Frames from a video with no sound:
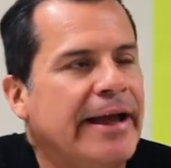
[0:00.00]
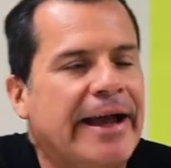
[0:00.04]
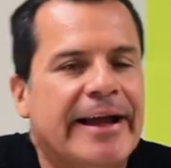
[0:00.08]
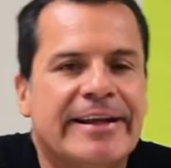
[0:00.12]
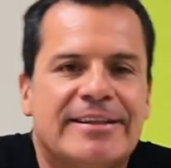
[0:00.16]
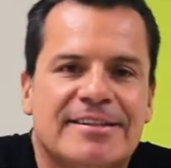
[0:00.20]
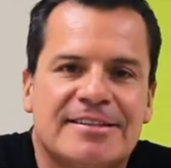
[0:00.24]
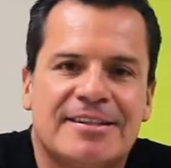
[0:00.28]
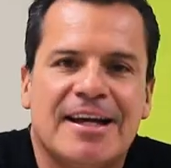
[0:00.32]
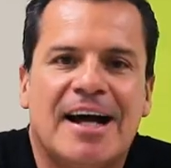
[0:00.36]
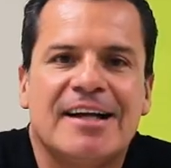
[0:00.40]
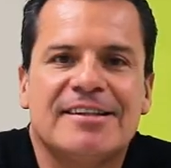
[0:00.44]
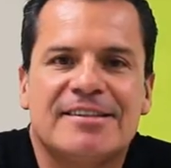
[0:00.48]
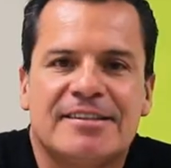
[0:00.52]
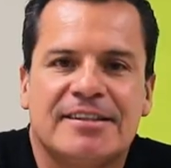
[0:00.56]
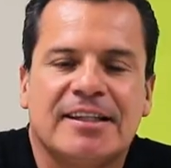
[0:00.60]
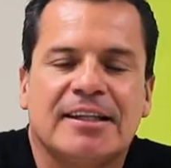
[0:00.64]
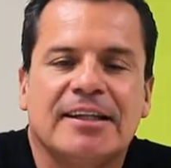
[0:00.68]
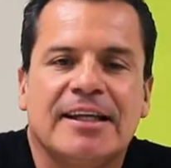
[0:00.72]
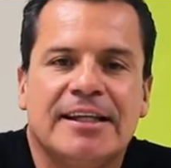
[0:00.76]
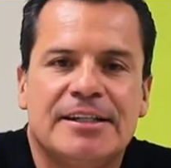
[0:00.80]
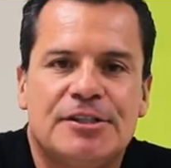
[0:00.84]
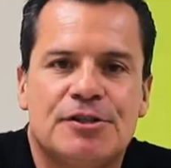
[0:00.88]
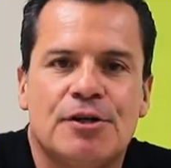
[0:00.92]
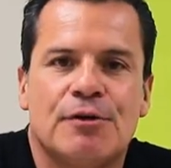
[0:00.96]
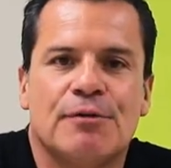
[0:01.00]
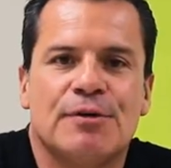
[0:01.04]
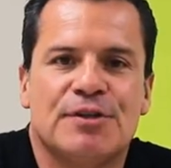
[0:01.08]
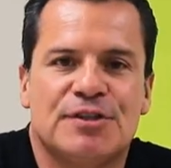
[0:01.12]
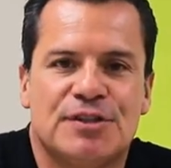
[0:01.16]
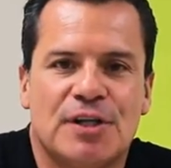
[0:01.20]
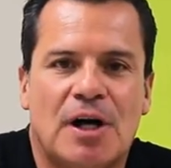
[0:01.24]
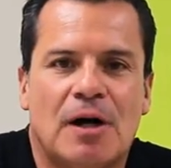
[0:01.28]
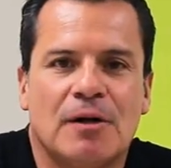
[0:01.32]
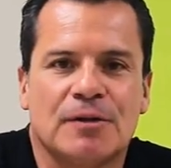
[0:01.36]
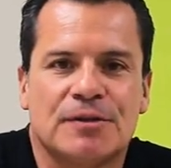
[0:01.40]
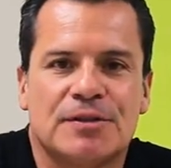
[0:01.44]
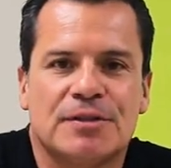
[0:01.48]
it starts to lead to
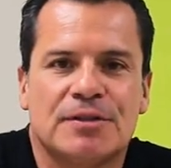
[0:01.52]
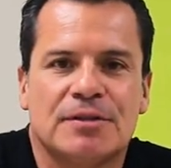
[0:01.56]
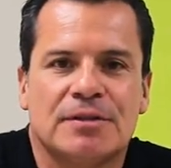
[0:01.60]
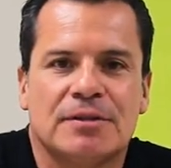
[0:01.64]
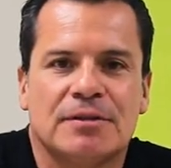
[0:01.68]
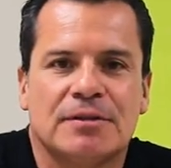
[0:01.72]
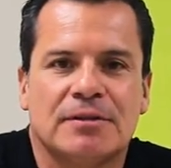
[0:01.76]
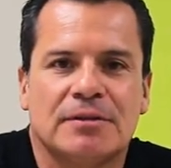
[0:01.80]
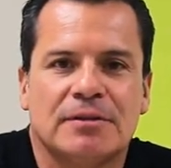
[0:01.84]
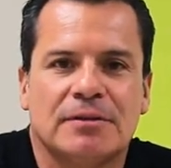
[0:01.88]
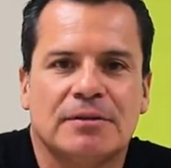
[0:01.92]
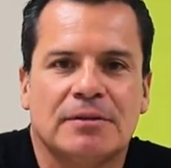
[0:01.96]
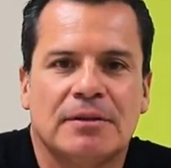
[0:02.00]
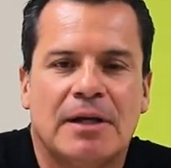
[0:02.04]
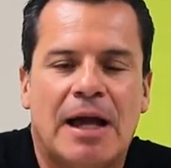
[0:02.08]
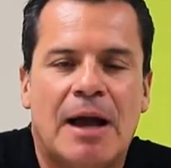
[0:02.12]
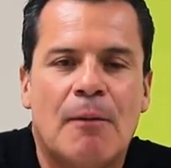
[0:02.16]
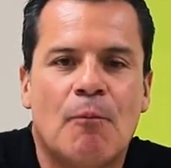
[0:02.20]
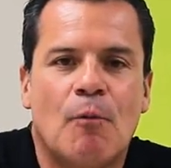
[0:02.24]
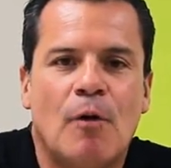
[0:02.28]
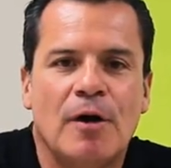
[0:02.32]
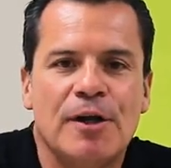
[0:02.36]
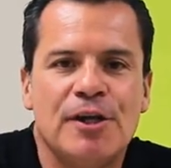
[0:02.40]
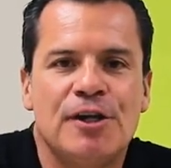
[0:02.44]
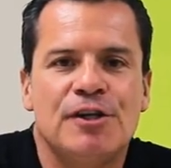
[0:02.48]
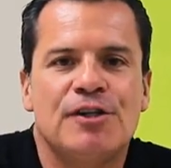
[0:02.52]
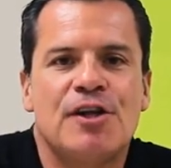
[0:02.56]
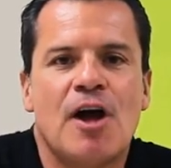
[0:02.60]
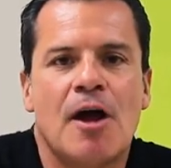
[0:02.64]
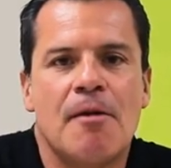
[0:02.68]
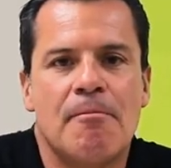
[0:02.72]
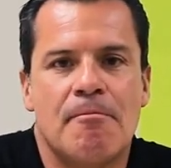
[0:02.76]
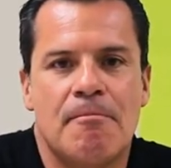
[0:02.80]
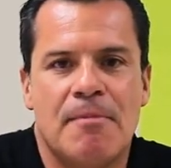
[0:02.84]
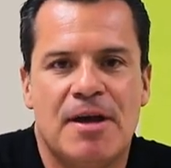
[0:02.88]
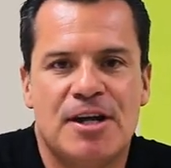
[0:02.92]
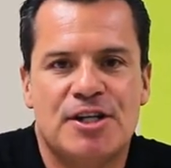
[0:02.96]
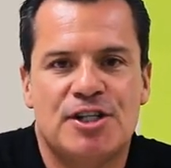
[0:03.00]
results. And what you
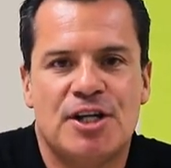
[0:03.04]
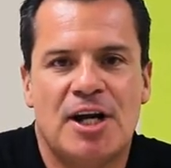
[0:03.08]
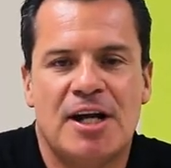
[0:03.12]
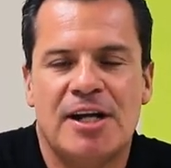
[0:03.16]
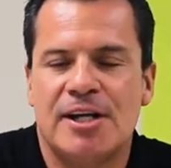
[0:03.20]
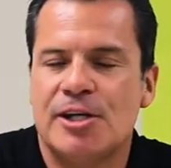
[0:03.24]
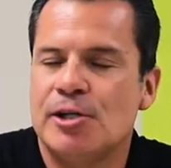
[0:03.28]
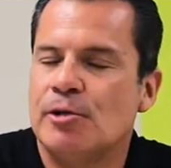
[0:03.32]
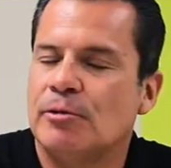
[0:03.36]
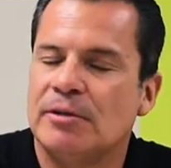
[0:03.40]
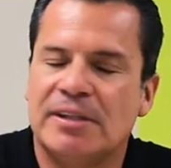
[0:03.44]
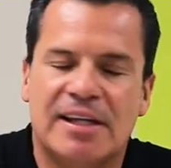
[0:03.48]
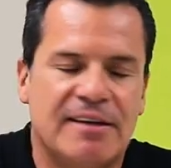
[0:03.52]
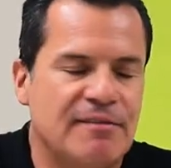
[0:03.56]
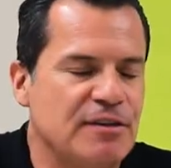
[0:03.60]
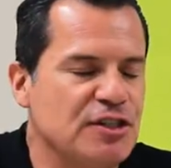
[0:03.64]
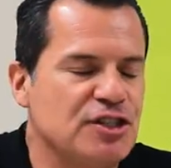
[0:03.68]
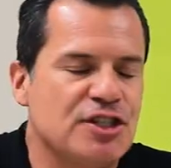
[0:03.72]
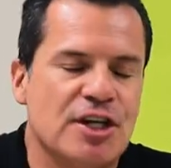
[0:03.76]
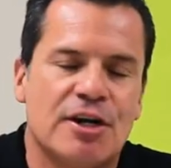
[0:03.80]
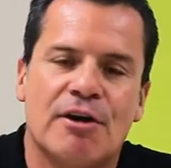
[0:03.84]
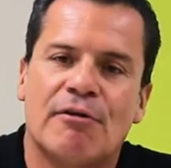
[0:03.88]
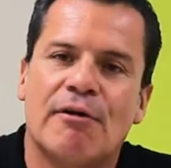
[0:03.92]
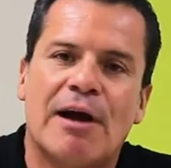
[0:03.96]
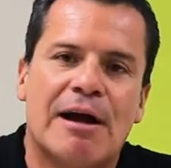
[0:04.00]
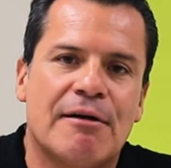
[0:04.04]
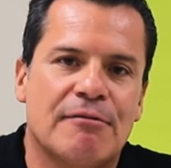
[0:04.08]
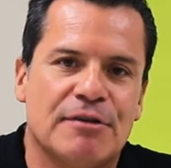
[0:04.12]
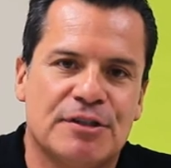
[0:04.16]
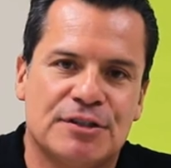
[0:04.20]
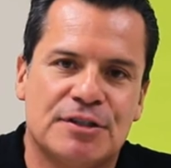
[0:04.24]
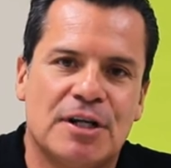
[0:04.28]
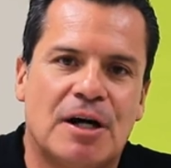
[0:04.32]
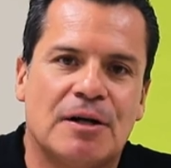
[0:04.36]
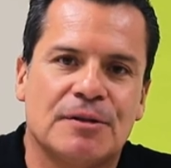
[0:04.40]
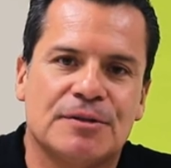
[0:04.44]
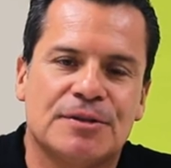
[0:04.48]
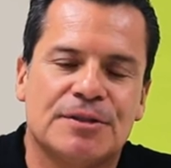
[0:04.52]
don't measure, you'll never generate
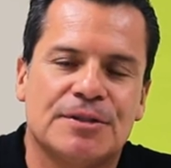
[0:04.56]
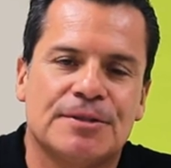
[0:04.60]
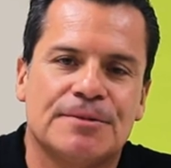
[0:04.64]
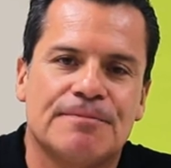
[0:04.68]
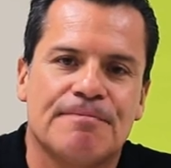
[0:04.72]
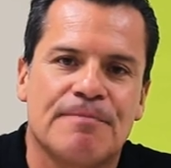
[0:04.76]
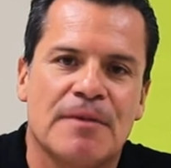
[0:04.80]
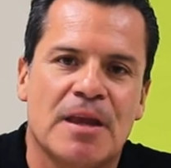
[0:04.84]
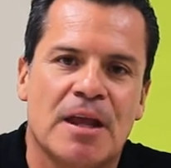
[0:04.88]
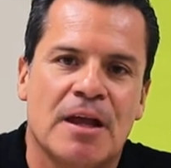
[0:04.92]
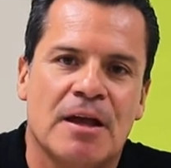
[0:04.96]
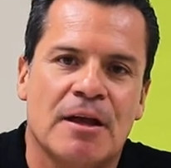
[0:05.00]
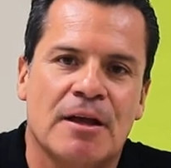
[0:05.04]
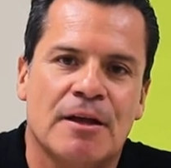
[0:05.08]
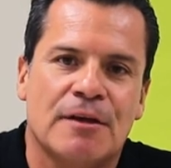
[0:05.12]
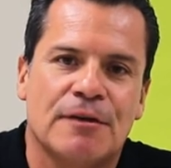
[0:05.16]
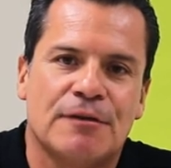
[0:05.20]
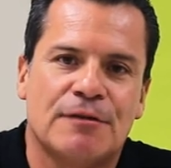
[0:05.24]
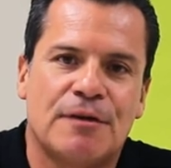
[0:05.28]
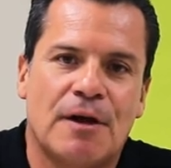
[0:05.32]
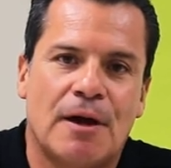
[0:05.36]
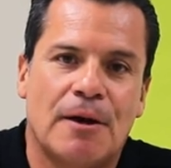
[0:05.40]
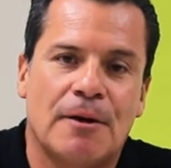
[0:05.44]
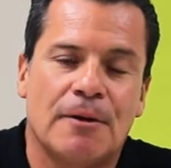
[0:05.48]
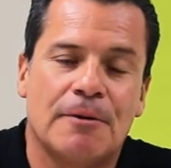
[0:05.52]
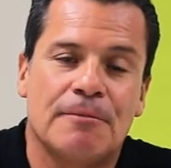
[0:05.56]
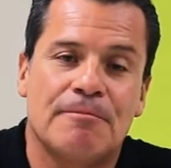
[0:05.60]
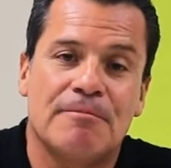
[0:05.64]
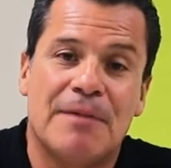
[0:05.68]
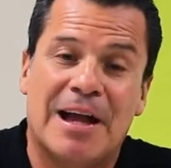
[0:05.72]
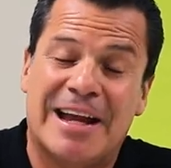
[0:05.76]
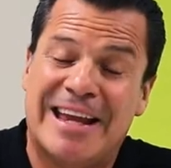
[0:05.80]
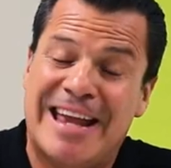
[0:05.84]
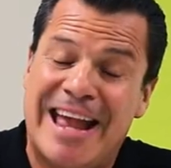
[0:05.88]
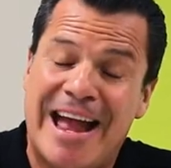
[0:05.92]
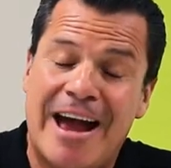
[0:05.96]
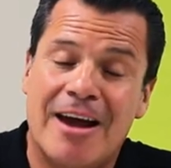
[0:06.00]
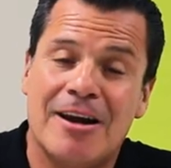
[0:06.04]
results. So
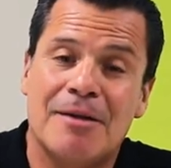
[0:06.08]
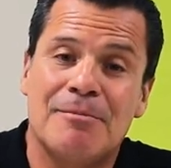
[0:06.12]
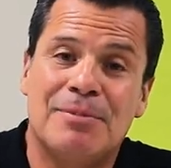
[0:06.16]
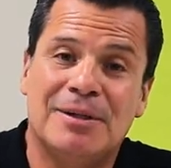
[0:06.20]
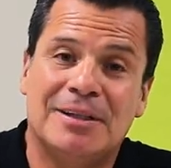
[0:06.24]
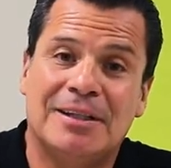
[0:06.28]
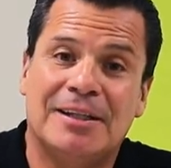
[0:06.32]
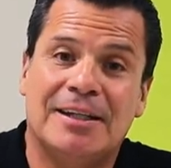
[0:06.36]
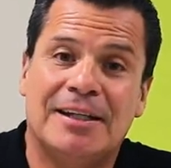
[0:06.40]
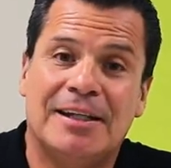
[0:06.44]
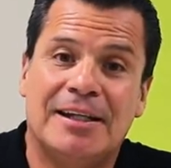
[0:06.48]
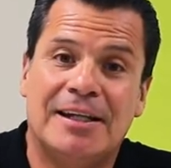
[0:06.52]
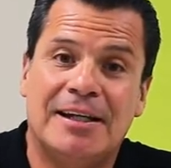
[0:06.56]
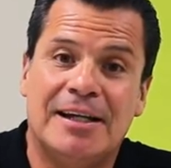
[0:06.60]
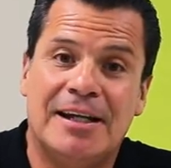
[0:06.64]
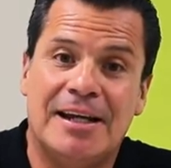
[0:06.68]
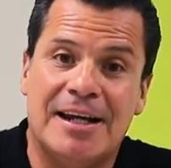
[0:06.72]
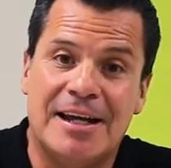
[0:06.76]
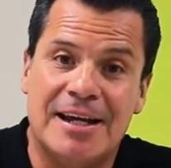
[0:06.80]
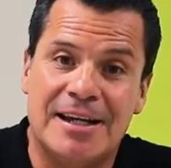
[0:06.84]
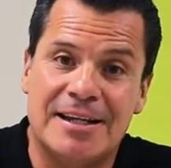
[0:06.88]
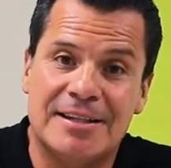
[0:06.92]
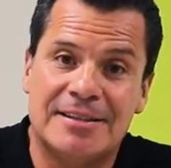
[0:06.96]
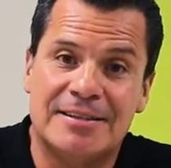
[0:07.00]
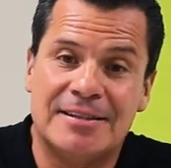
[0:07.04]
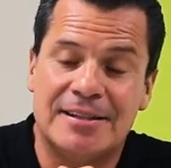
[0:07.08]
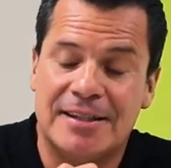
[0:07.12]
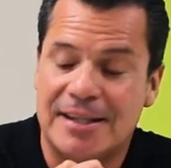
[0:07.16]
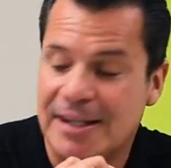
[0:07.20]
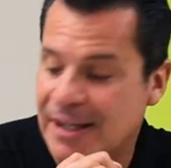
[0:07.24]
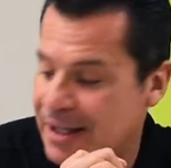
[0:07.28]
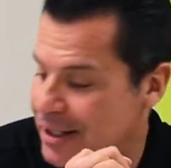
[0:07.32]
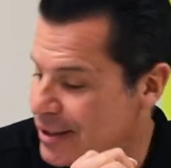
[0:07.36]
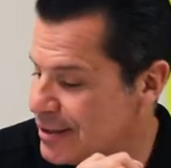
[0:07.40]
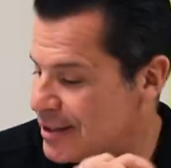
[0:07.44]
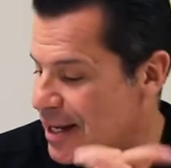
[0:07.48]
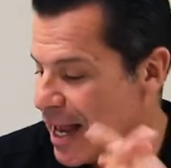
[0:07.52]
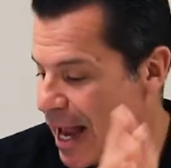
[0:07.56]
accountability is,
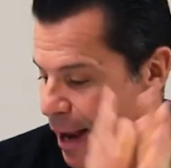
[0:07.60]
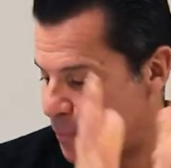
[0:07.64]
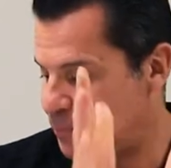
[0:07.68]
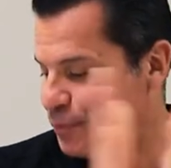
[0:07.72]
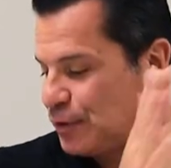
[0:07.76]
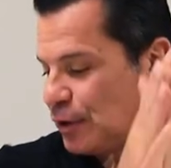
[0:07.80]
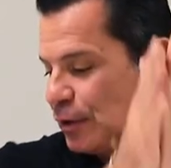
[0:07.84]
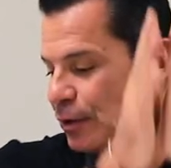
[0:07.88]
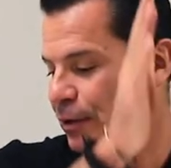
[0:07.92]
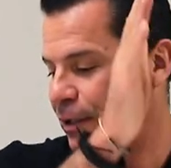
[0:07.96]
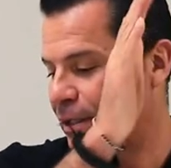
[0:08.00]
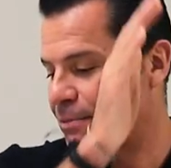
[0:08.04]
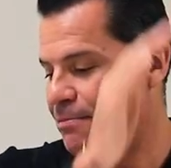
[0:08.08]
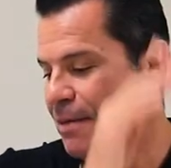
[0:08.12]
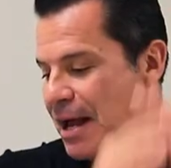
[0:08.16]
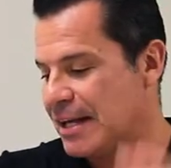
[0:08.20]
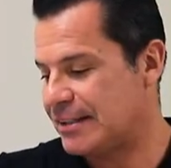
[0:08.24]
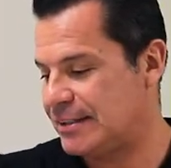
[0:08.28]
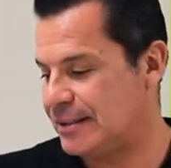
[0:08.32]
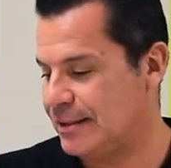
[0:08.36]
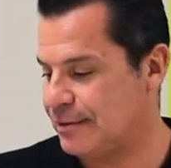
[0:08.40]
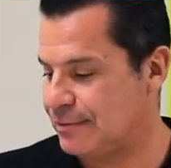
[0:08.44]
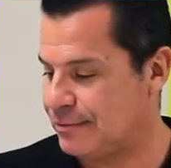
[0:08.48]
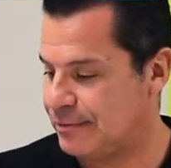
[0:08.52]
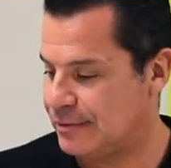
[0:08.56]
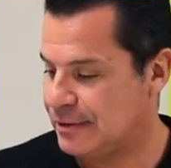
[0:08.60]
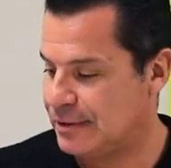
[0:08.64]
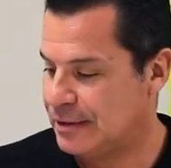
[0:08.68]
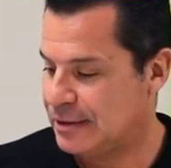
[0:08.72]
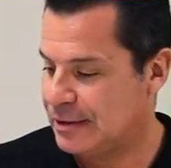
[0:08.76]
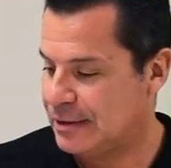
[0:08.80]
is absolutely massive.